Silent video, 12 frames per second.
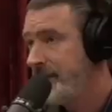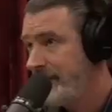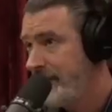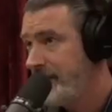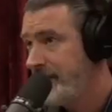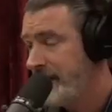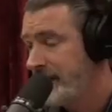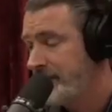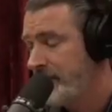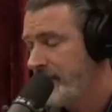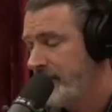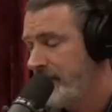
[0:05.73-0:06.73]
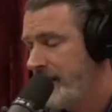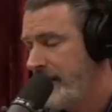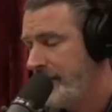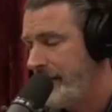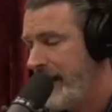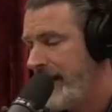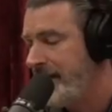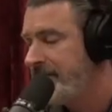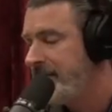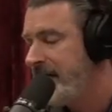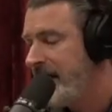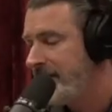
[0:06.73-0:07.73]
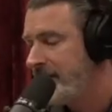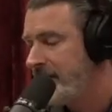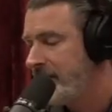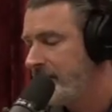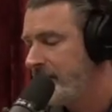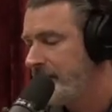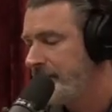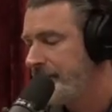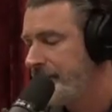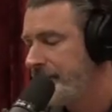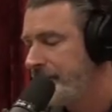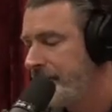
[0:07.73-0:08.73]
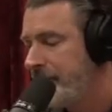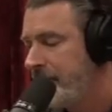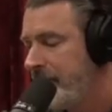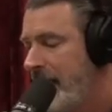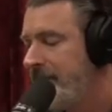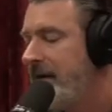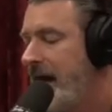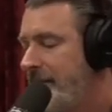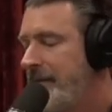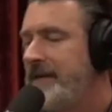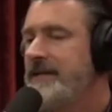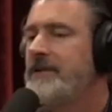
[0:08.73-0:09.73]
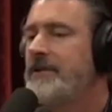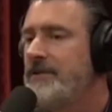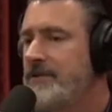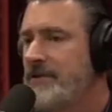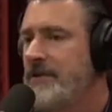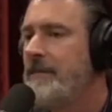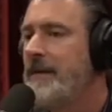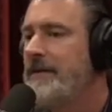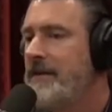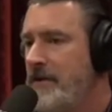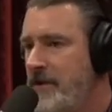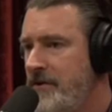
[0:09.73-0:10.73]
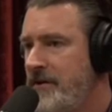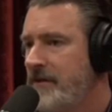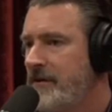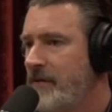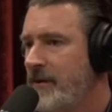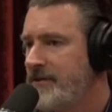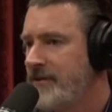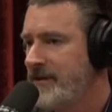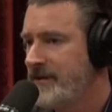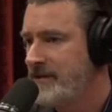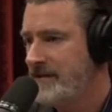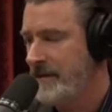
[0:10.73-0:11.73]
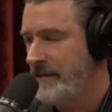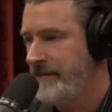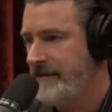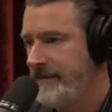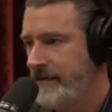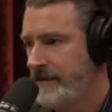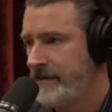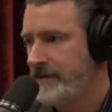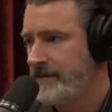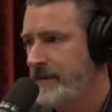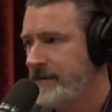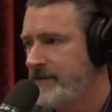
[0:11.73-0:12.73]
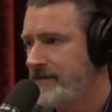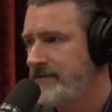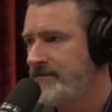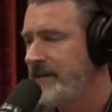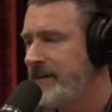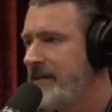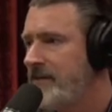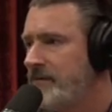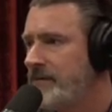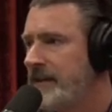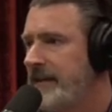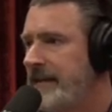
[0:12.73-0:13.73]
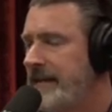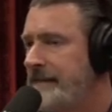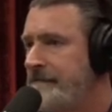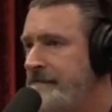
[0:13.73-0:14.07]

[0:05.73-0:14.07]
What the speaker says: very desperate. I've not been as concerned about the nuclear question as some folks, because there's really only